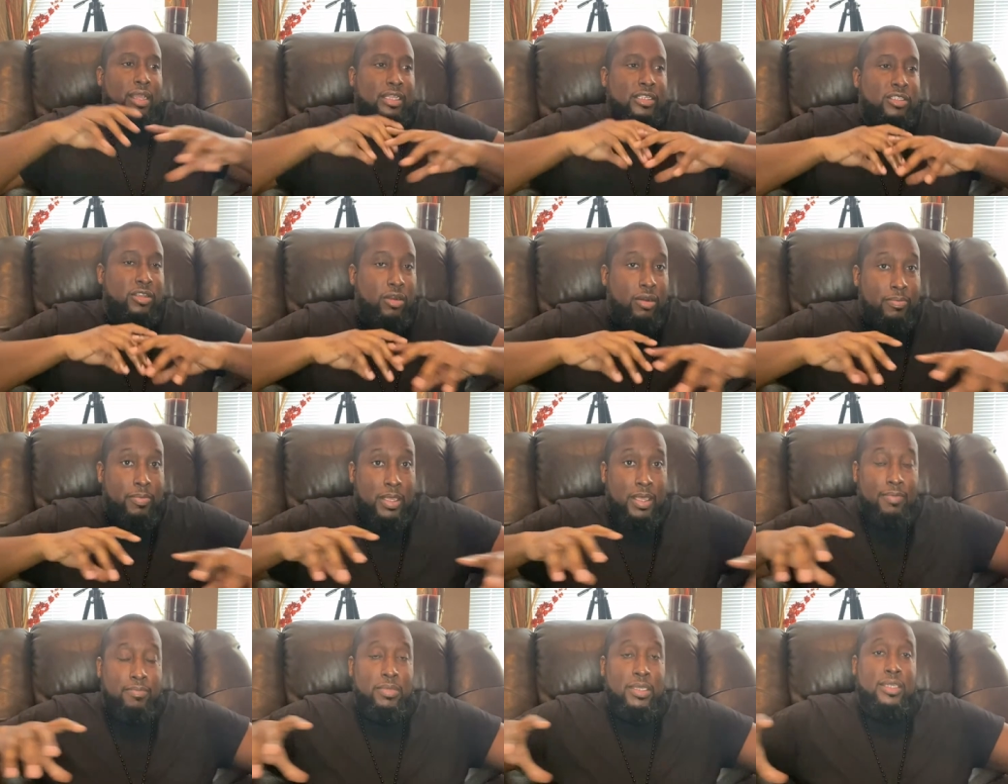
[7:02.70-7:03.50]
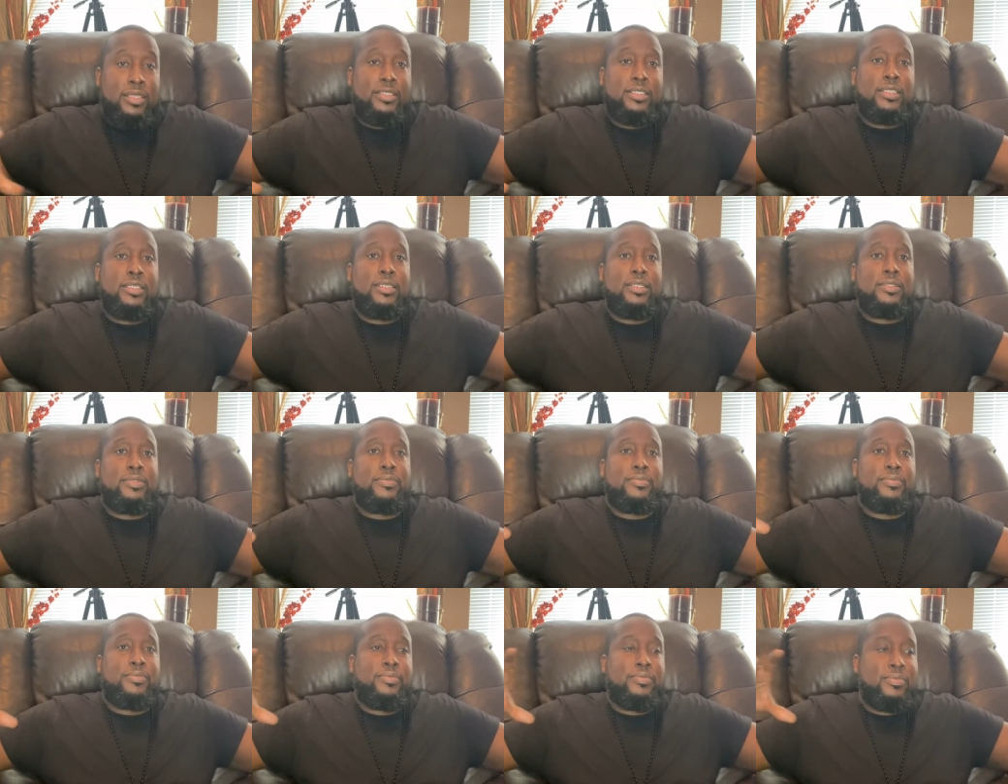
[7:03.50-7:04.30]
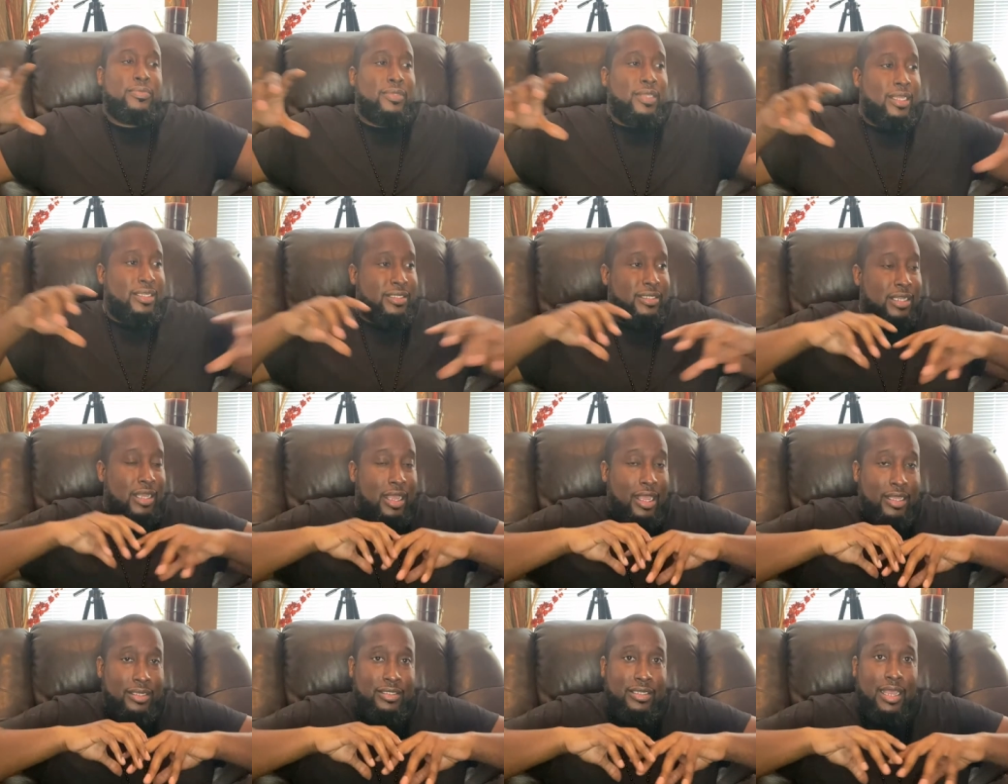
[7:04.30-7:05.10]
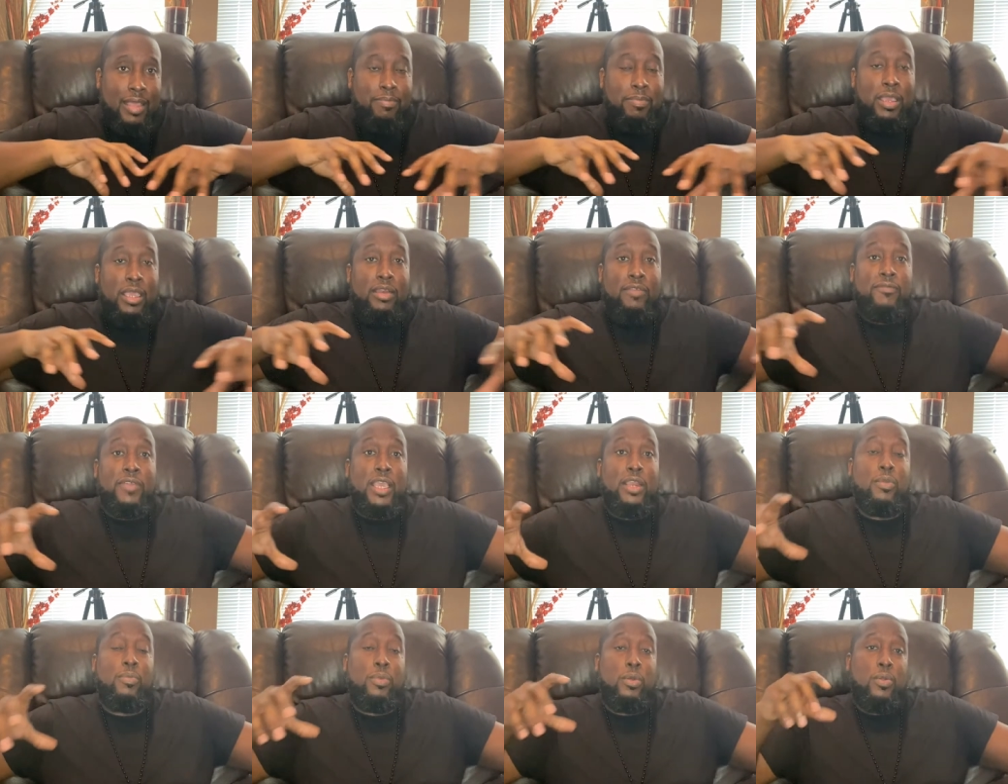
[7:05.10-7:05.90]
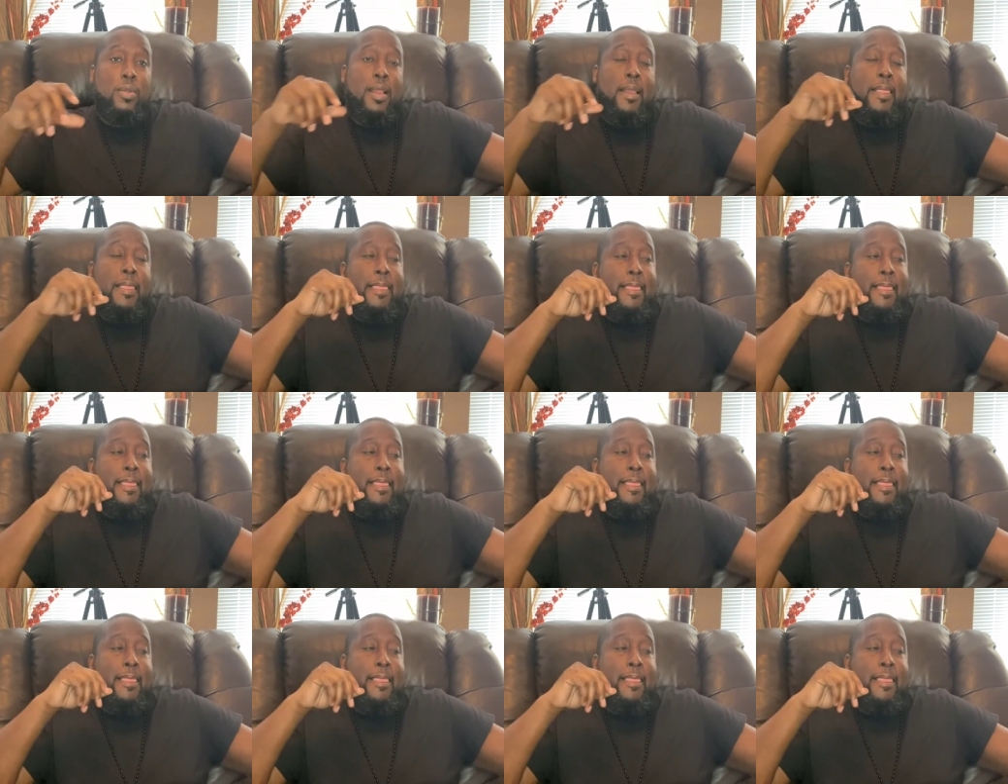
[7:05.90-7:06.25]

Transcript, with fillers: I started being busy. I stopped being available.